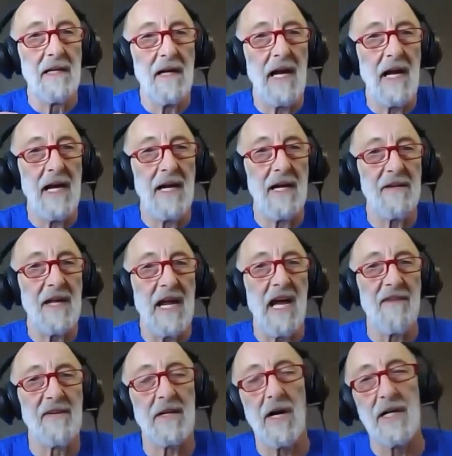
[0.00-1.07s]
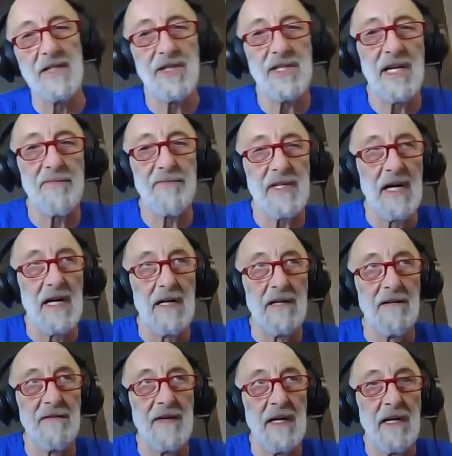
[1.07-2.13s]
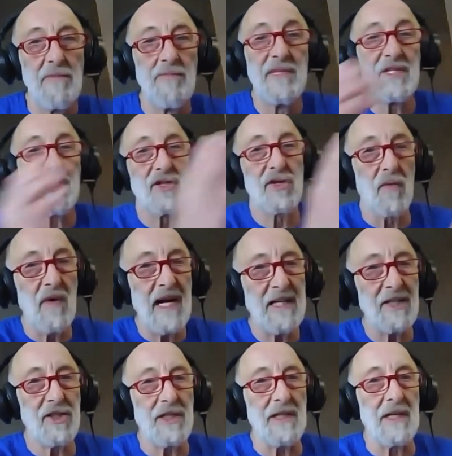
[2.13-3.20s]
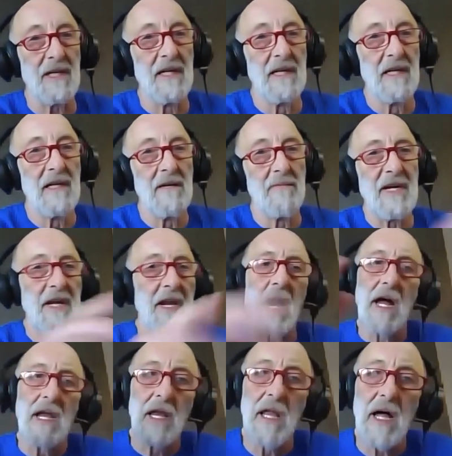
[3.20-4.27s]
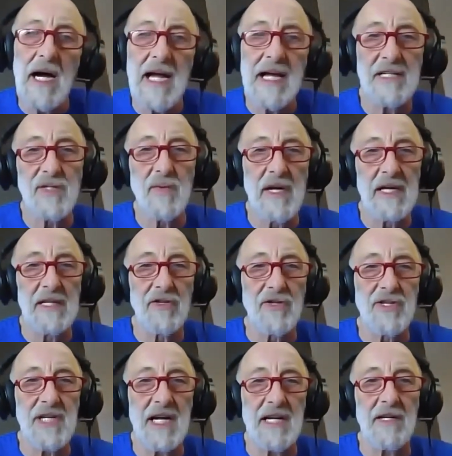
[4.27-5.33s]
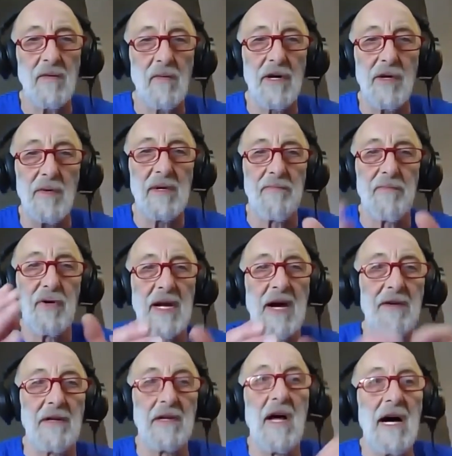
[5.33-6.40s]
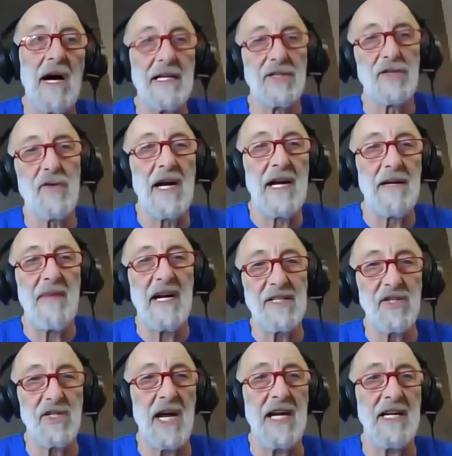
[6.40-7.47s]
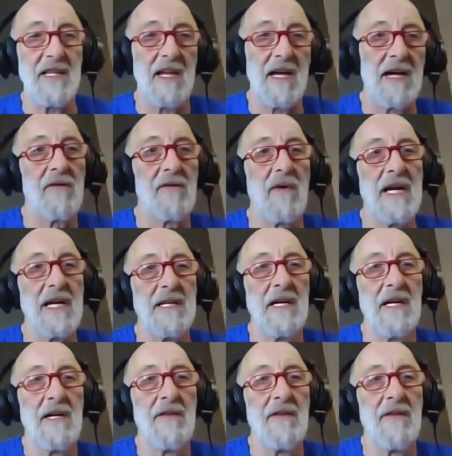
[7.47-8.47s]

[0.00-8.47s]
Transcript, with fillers: and they have a concept of misdirection, but not lying as we understand it, where you would put out a lie and try and maintain that, right? You